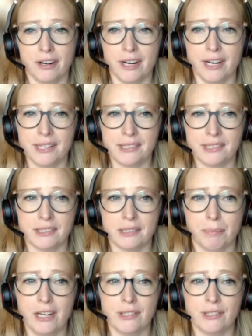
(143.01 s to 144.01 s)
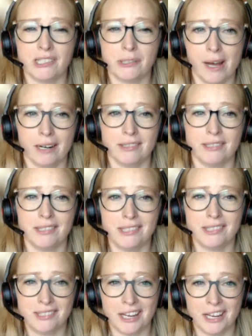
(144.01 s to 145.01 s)
patients expect
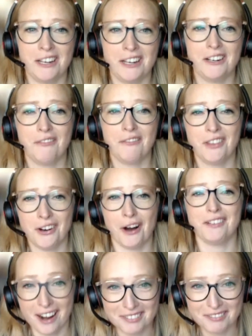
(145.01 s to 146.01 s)
state-of-the-art care.